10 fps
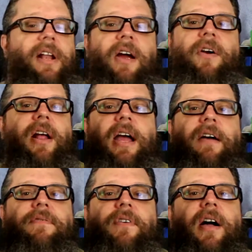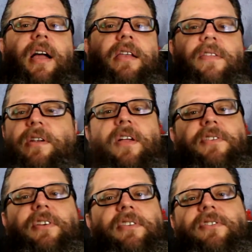an hour and a half fine, and then all of
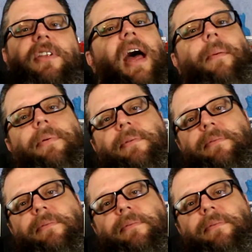a sudden snap.